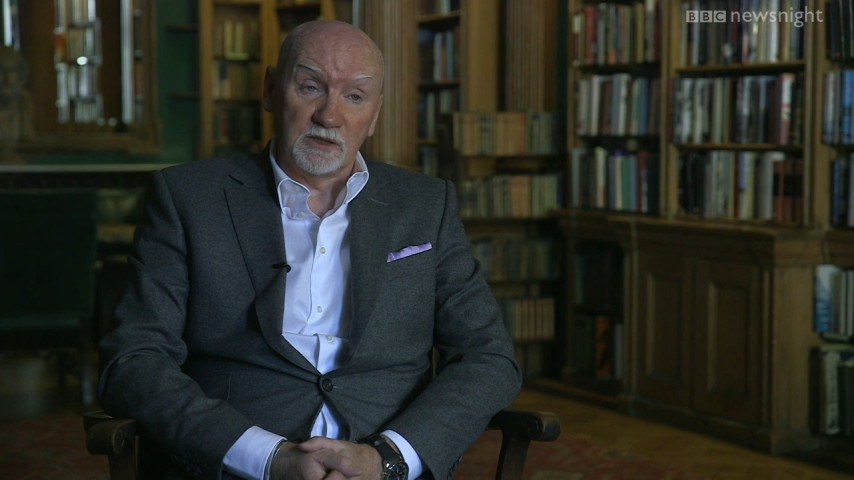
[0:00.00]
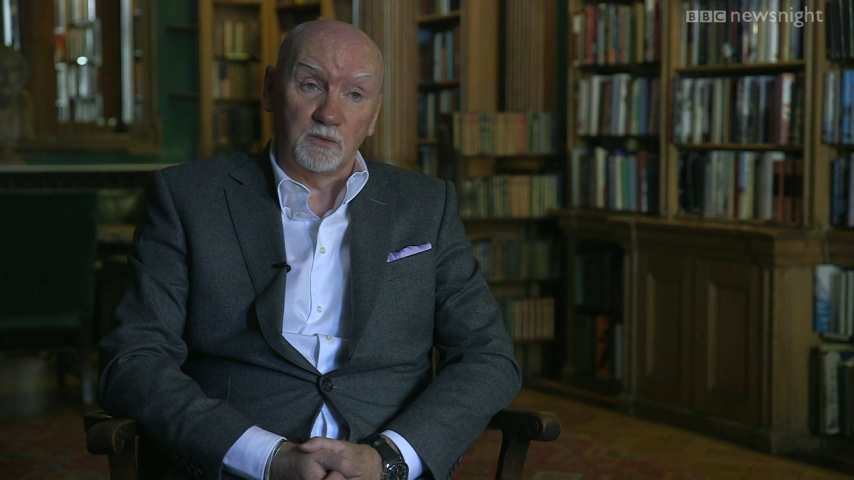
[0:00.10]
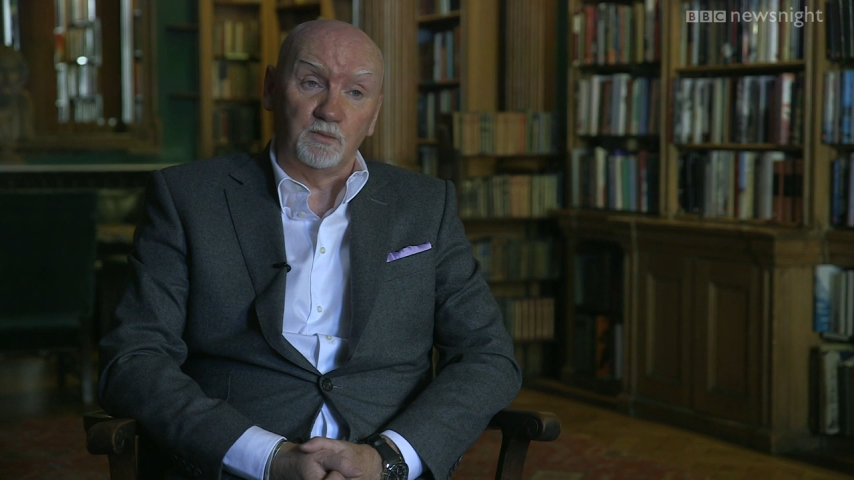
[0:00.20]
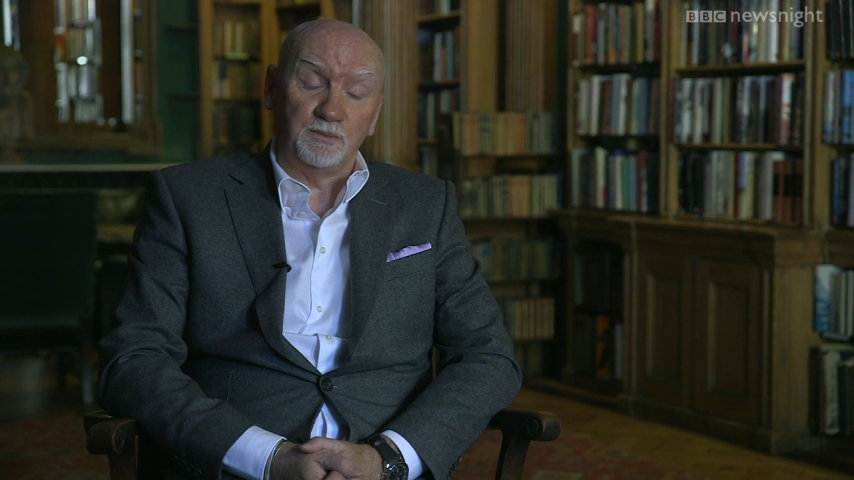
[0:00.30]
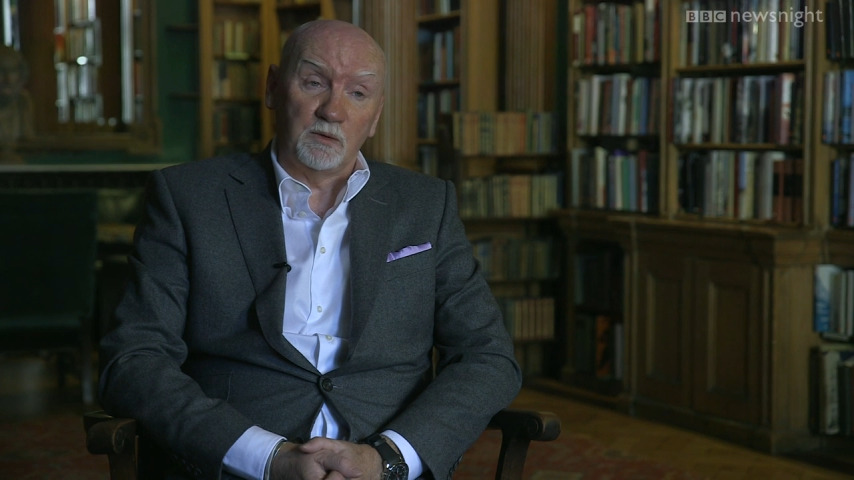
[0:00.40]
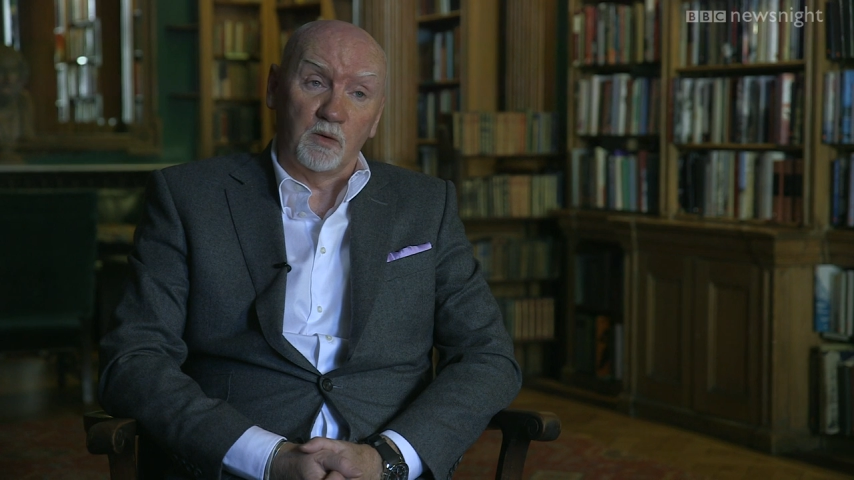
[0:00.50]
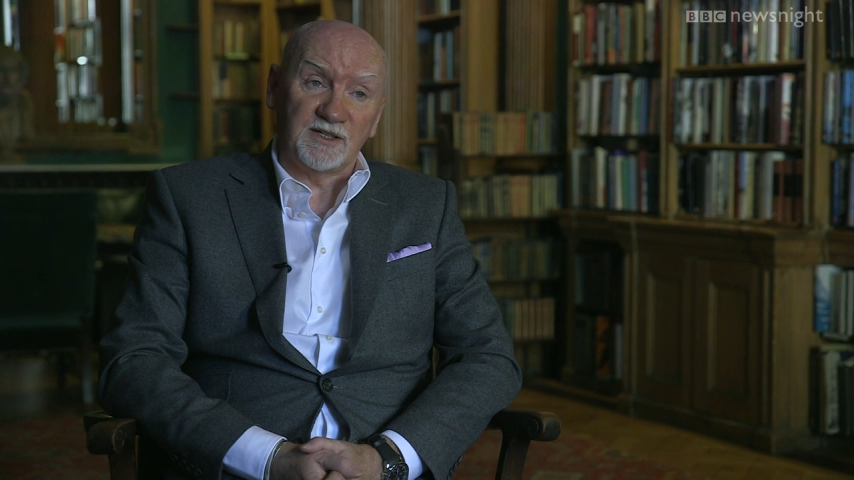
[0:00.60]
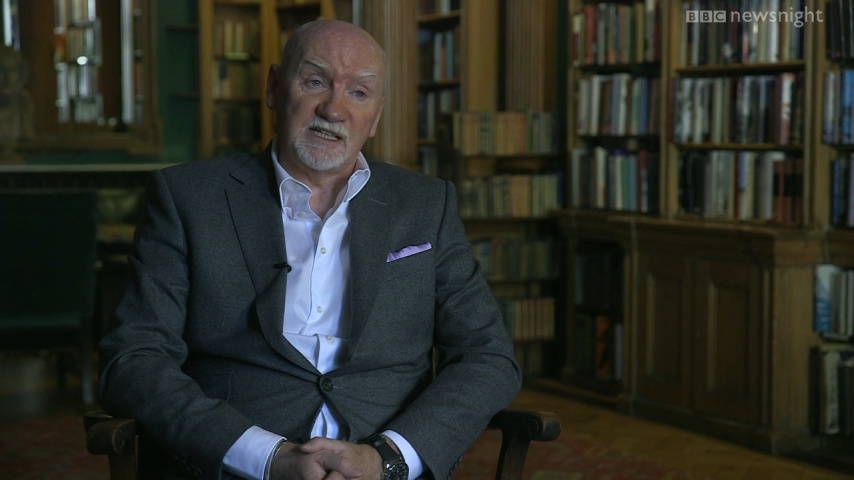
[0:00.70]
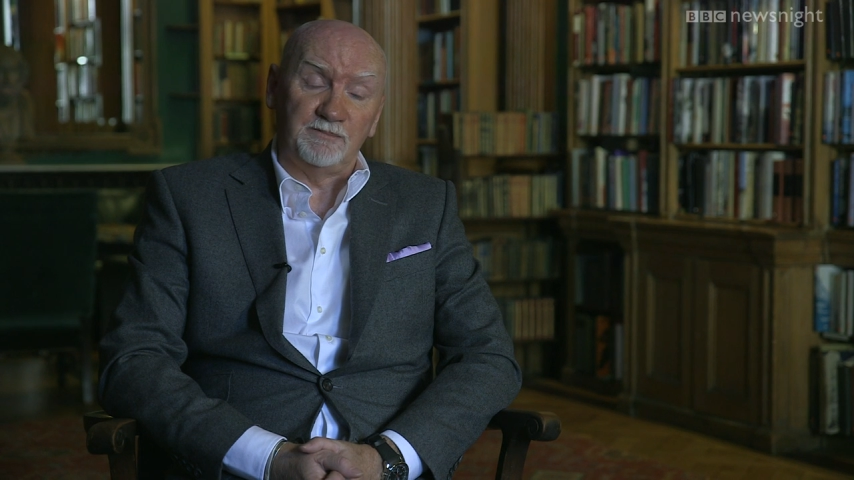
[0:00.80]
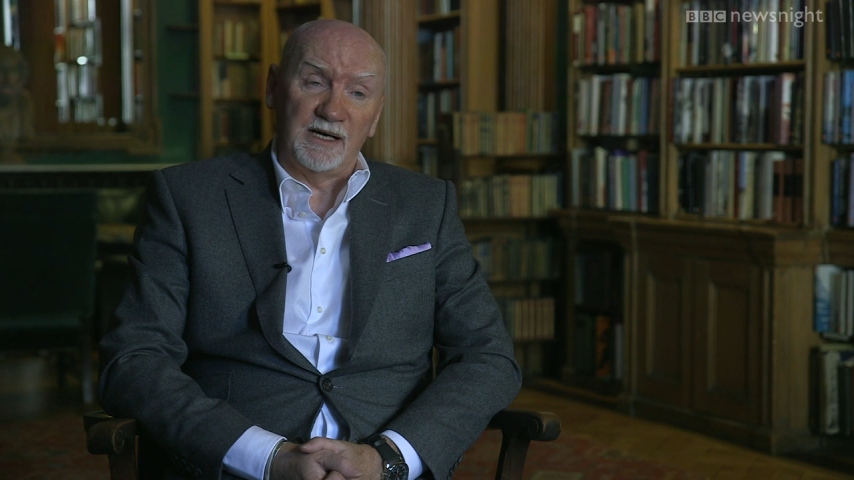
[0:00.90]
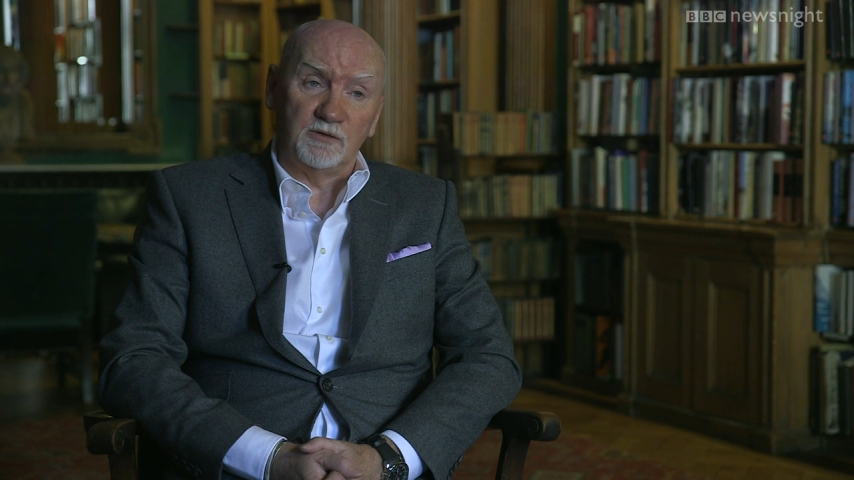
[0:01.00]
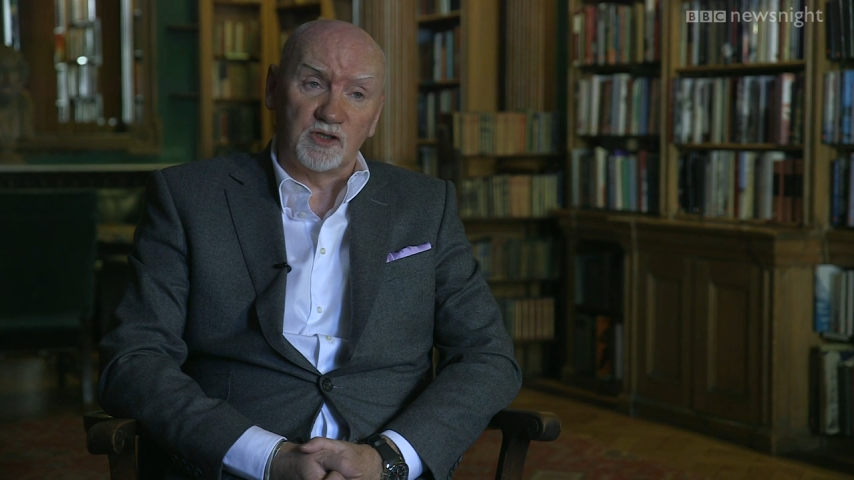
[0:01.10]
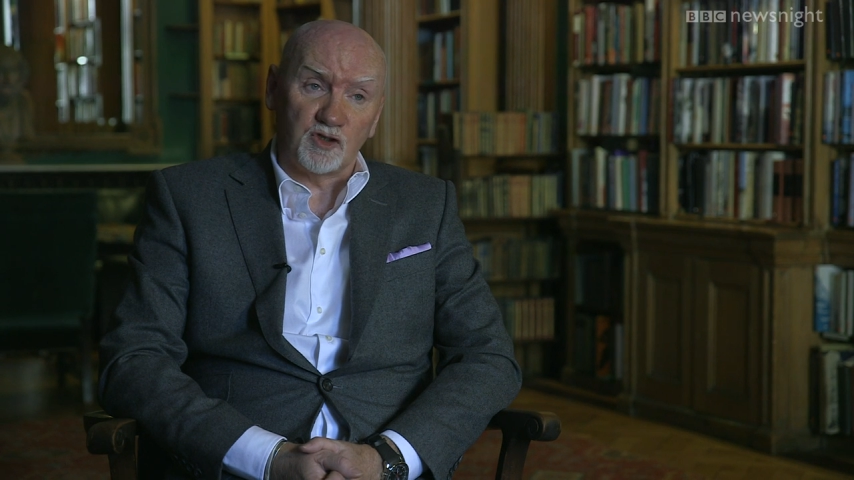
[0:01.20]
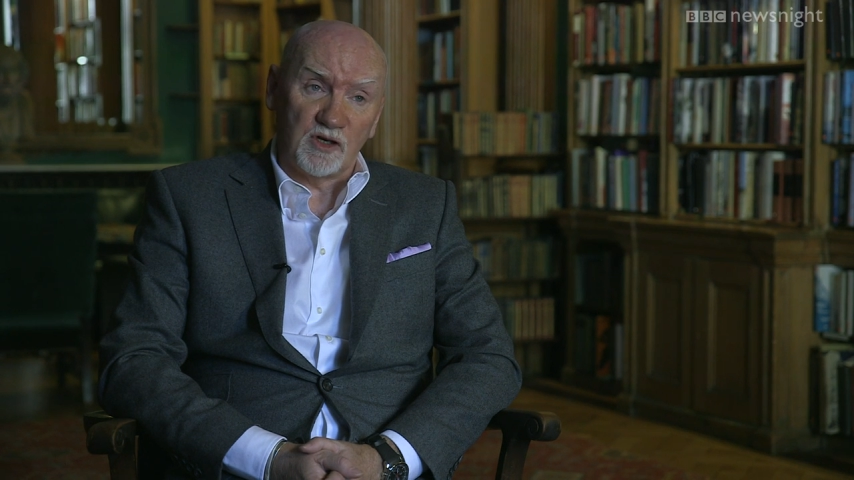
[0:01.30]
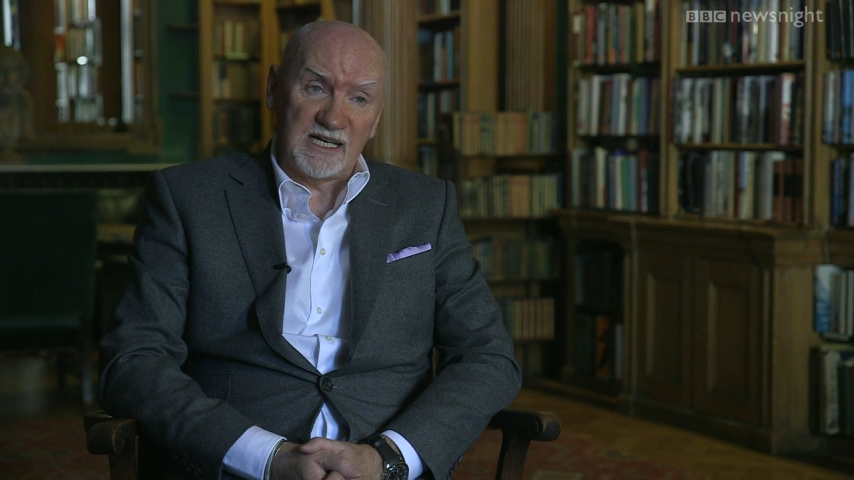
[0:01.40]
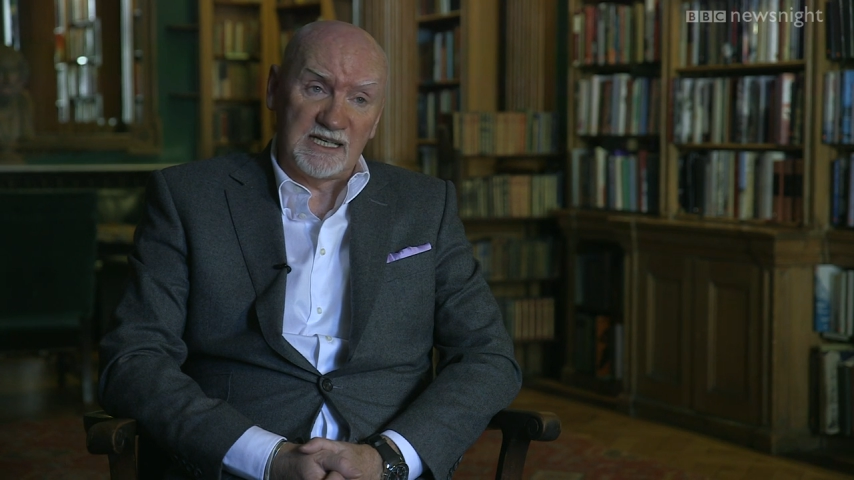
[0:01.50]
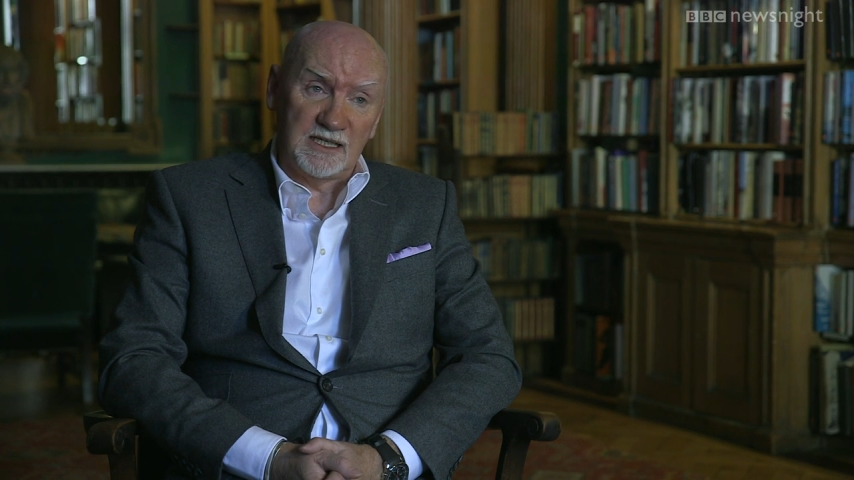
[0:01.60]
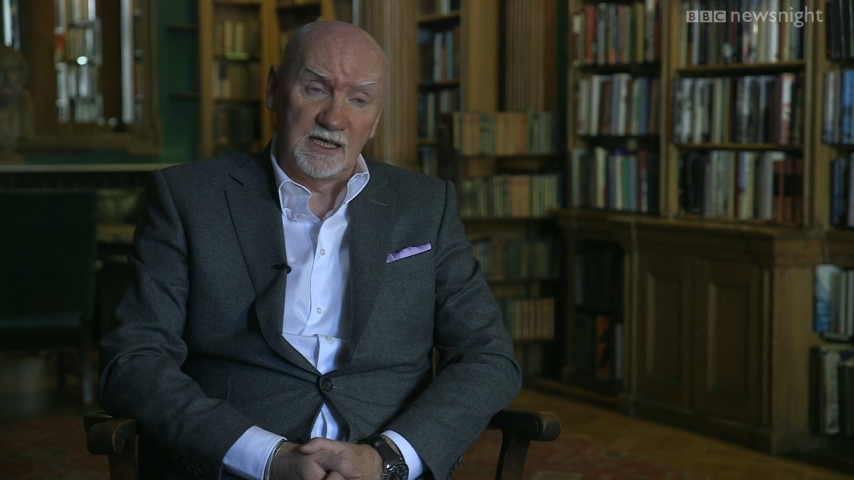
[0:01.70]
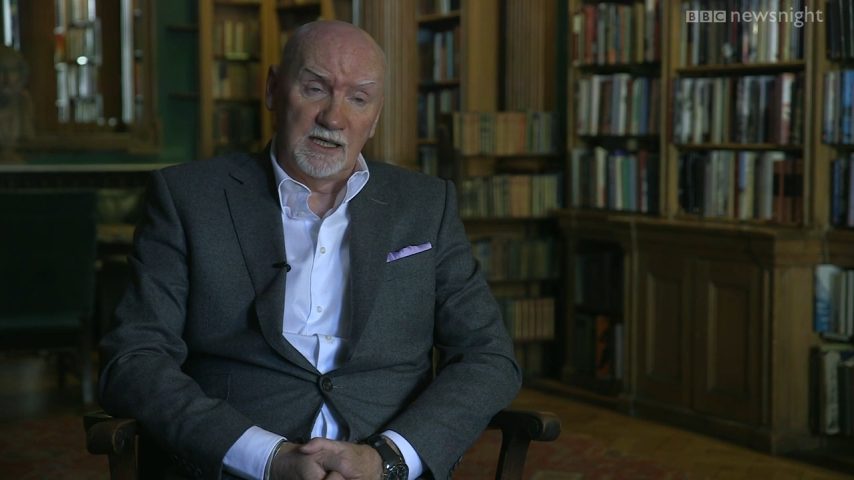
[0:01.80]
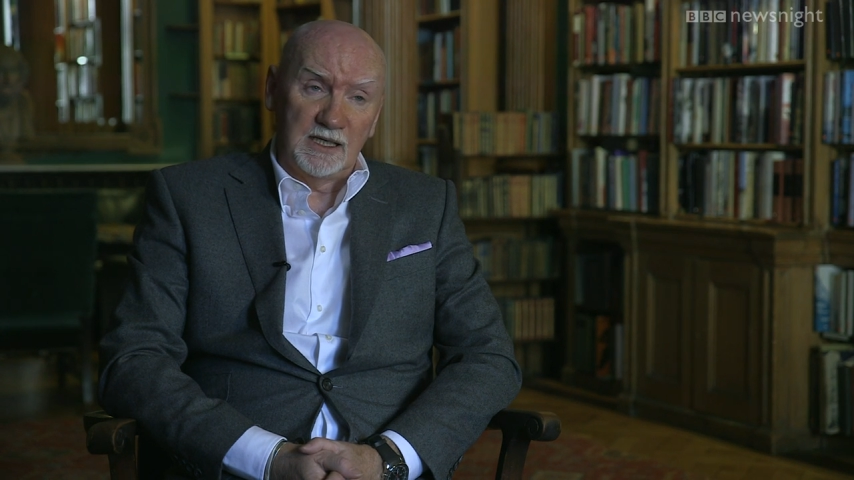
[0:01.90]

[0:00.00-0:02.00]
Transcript: would be worried about trade.